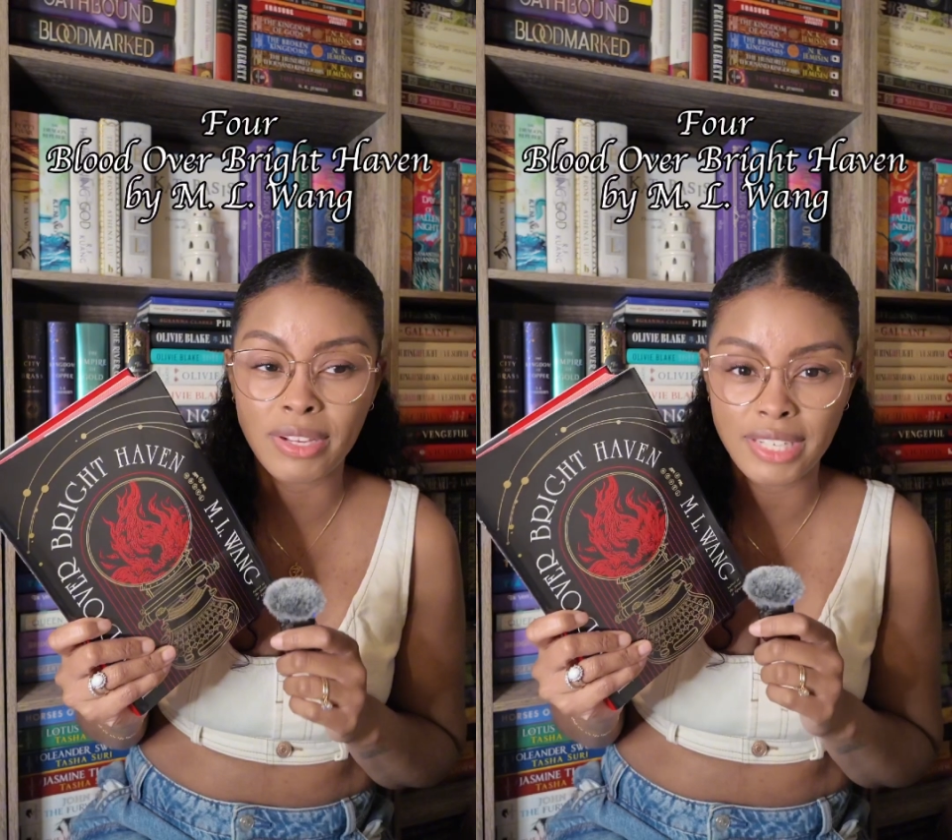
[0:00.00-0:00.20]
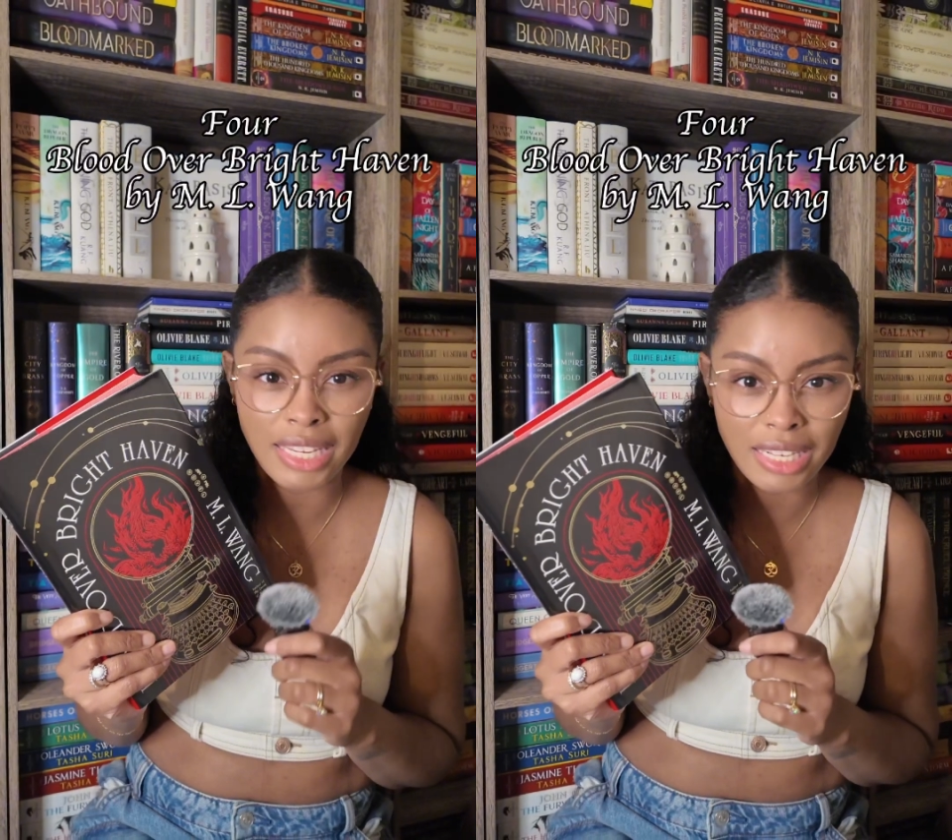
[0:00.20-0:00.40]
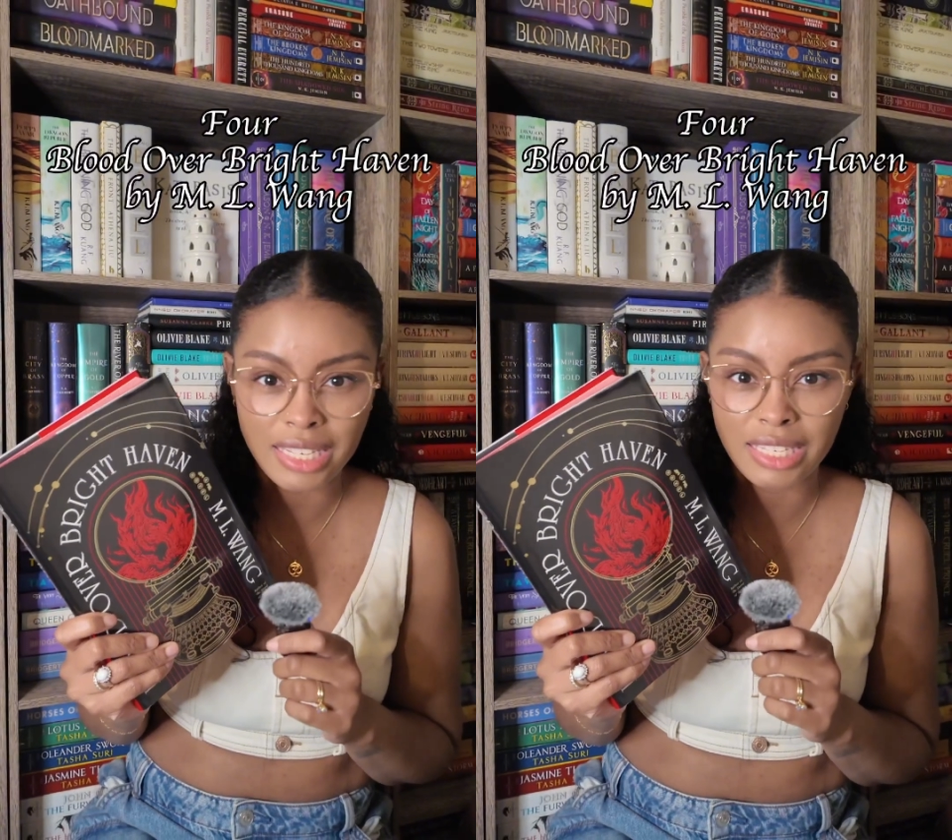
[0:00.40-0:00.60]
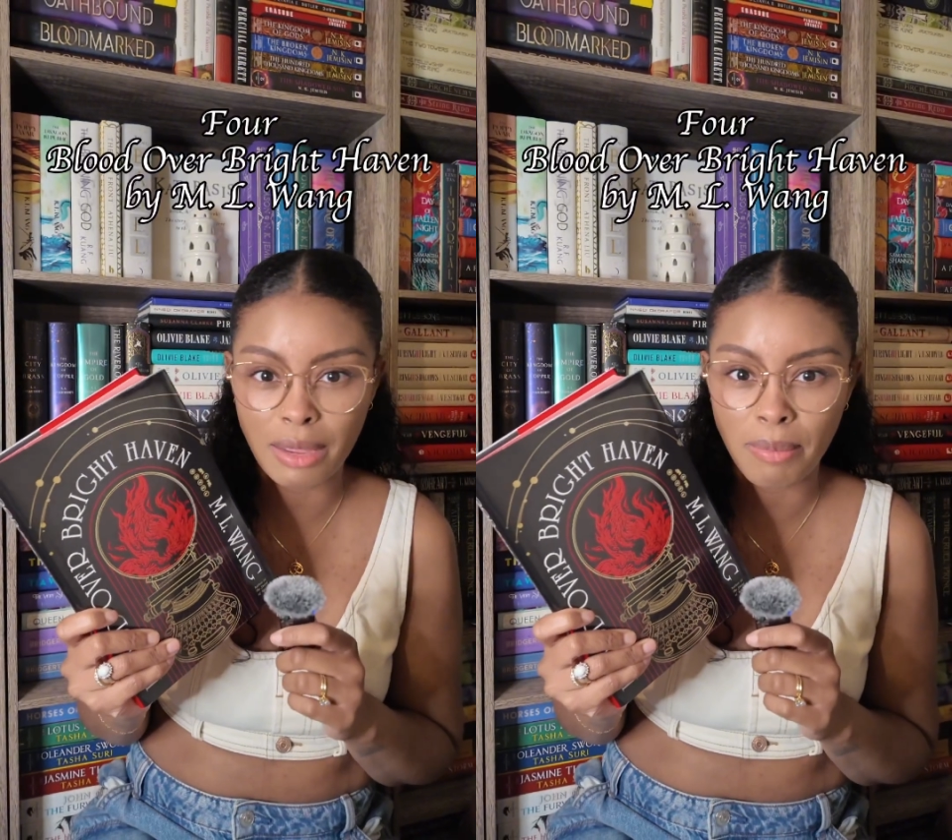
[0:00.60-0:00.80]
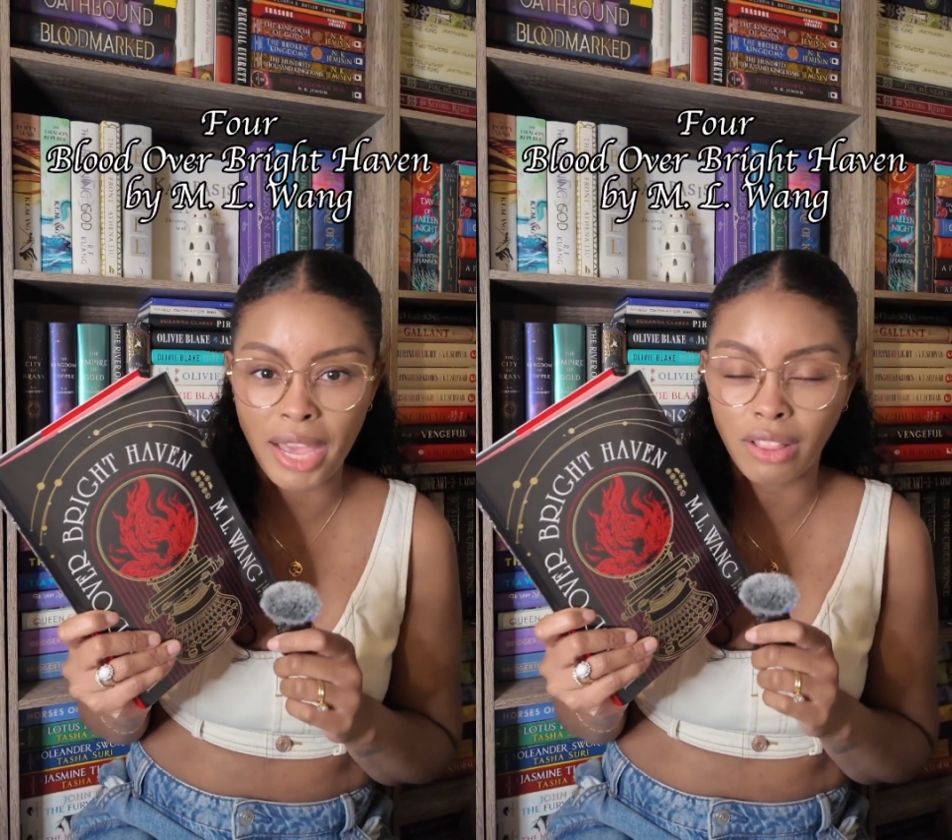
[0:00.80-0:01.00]
about taking a
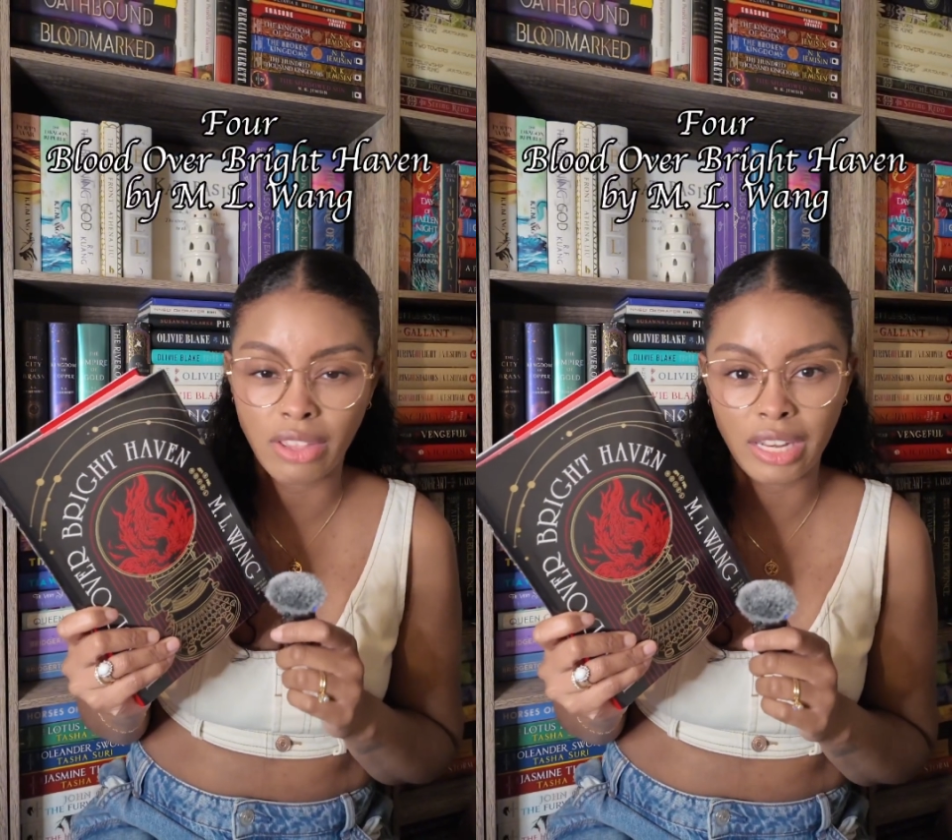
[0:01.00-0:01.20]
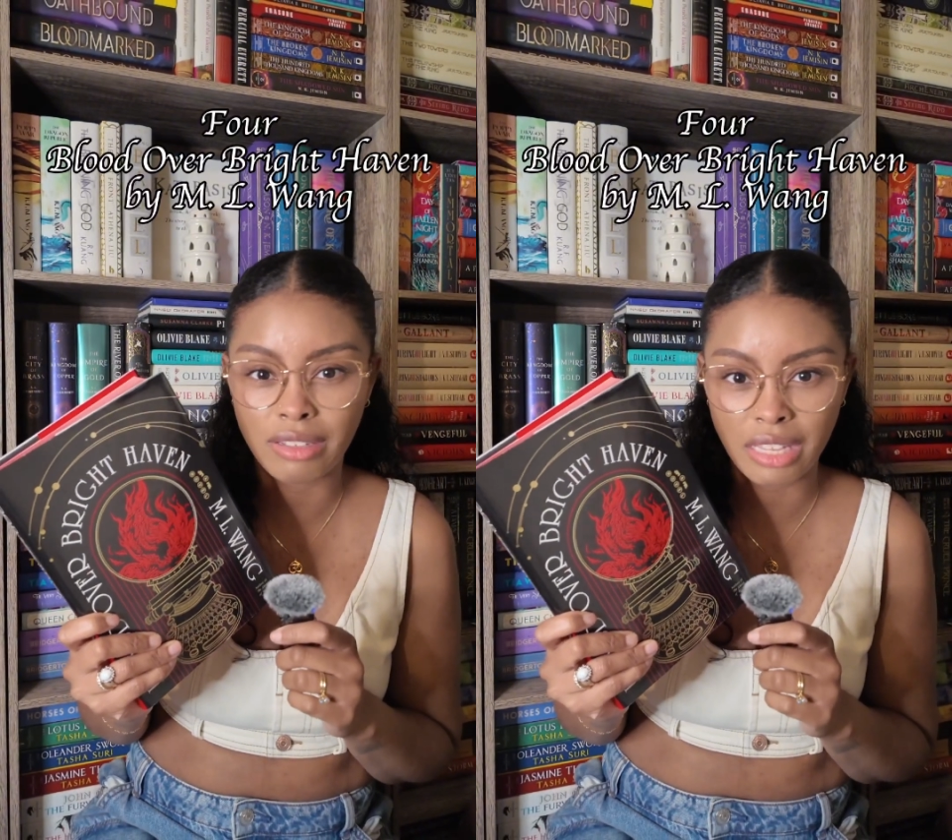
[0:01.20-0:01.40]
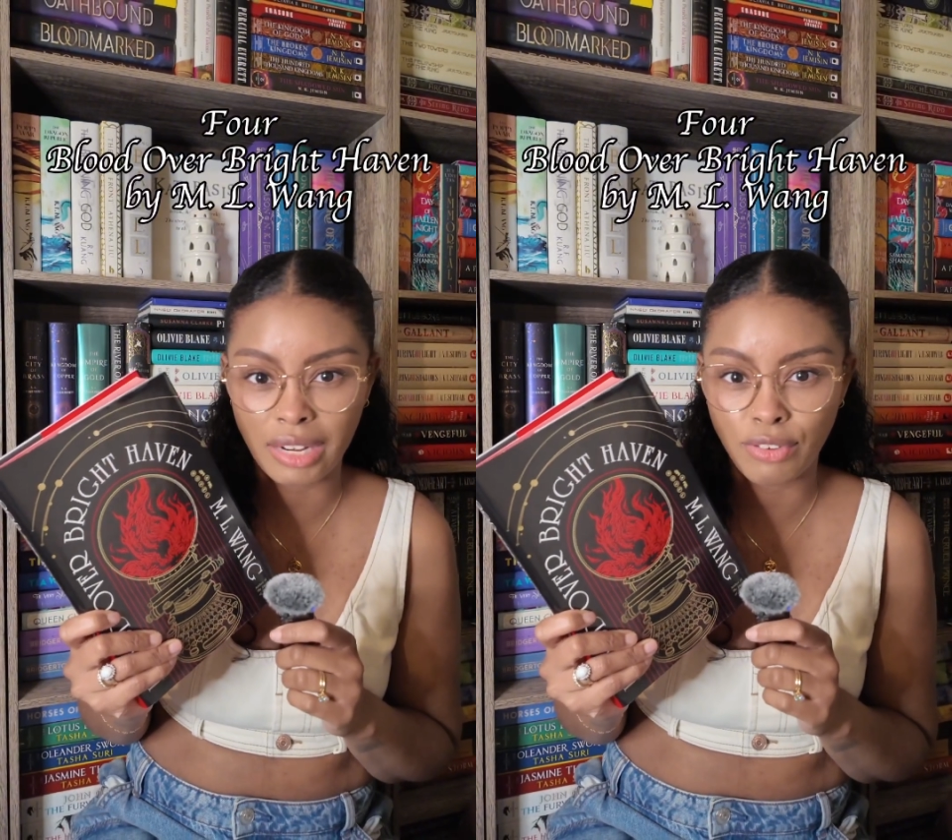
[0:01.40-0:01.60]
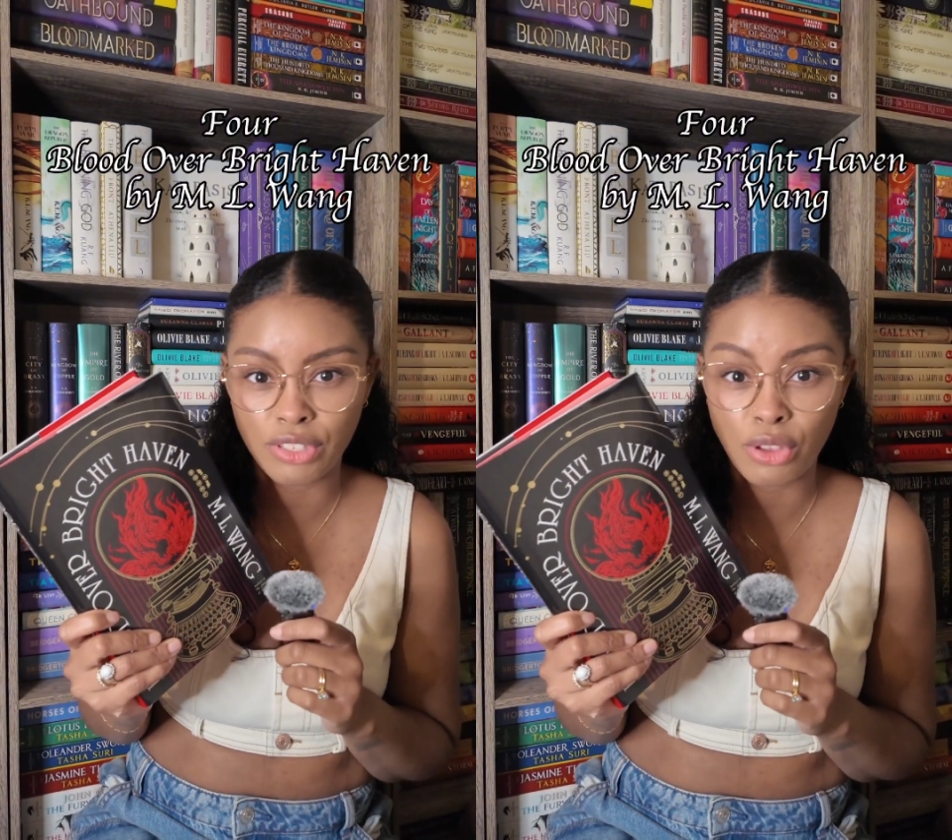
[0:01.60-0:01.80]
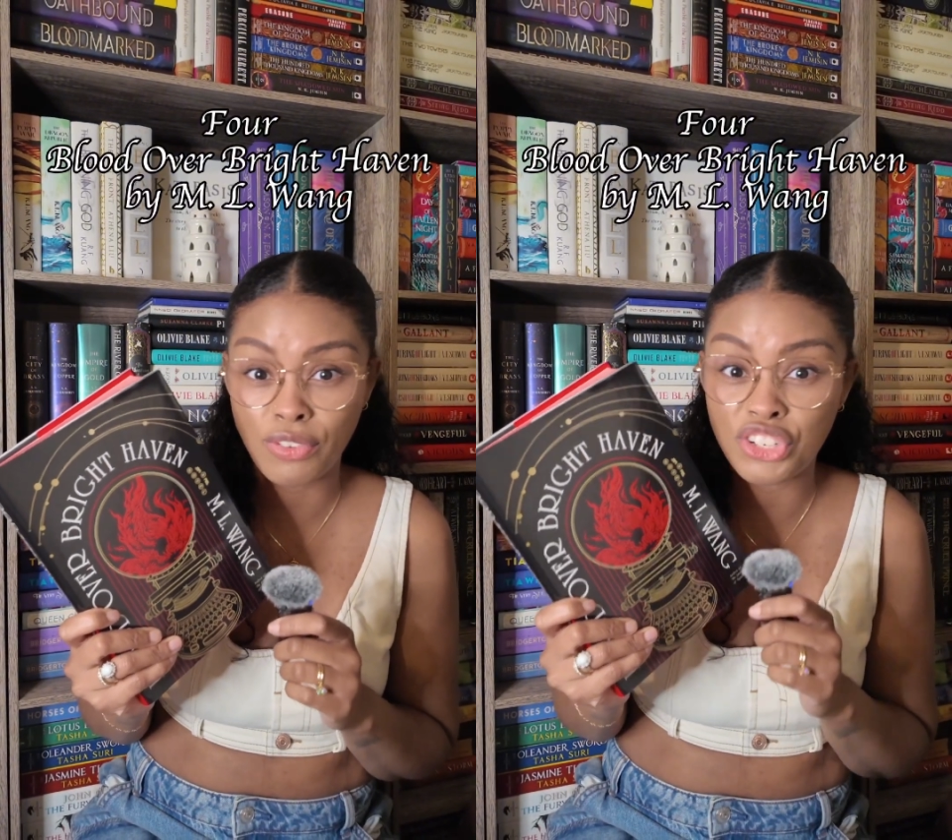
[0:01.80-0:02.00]
step back, looking outside of
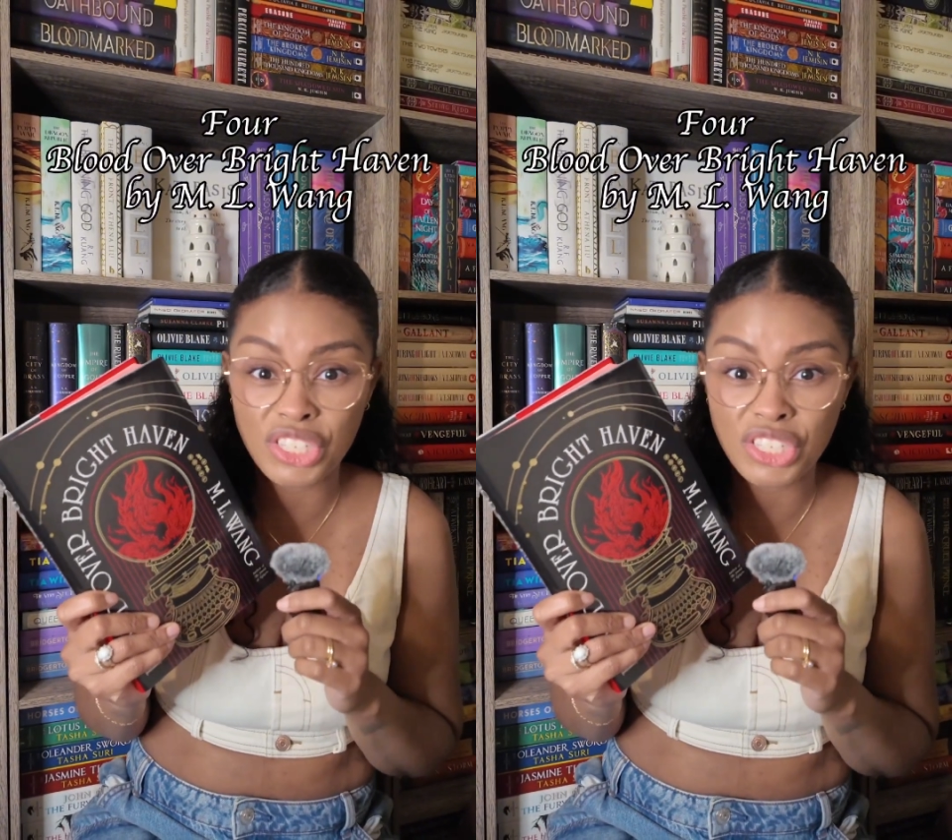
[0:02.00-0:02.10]
yourself,